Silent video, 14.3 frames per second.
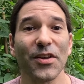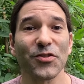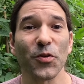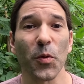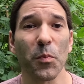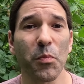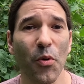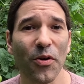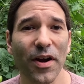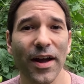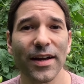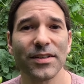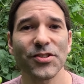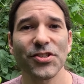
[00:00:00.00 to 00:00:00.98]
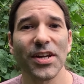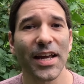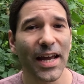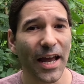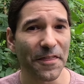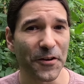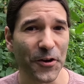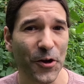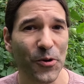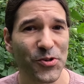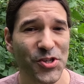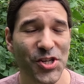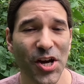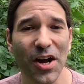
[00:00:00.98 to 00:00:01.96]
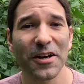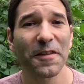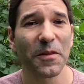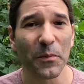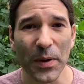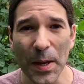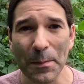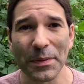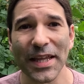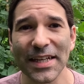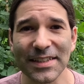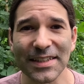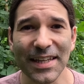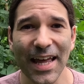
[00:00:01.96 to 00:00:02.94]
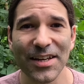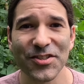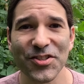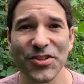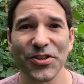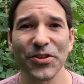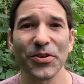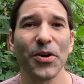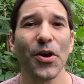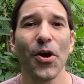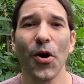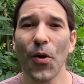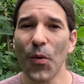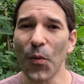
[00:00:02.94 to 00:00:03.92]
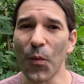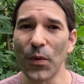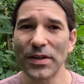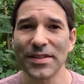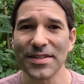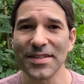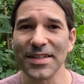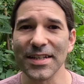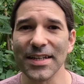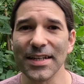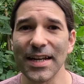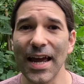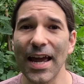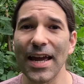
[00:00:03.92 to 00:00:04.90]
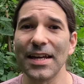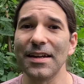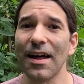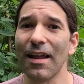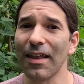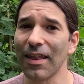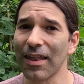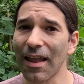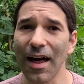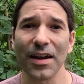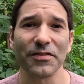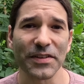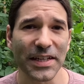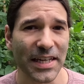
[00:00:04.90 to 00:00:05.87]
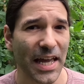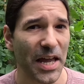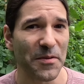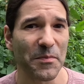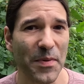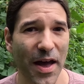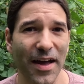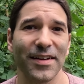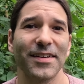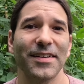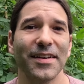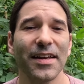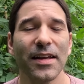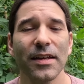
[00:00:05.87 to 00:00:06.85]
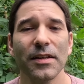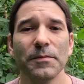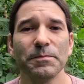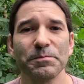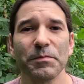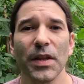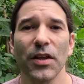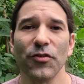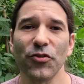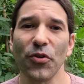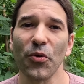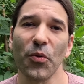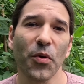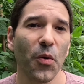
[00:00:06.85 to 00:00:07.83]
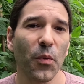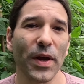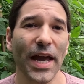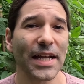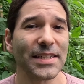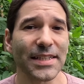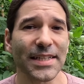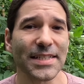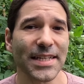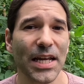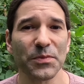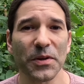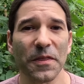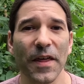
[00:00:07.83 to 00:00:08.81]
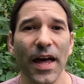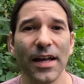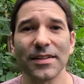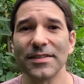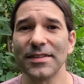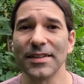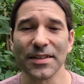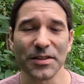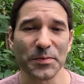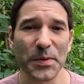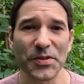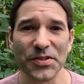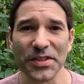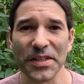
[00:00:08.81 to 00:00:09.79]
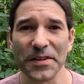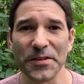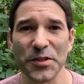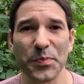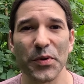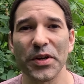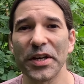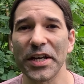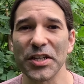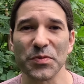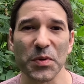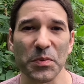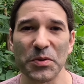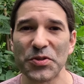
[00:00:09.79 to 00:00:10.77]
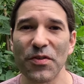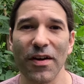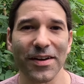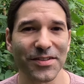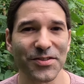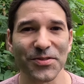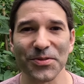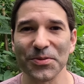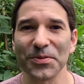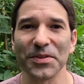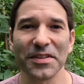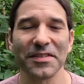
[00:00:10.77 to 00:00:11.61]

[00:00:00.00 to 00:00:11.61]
So the borage and the nicotiana that we had planted last year went to seed, and a lot of it came back. So we had to contend with that, and especially in the spring as we were trying to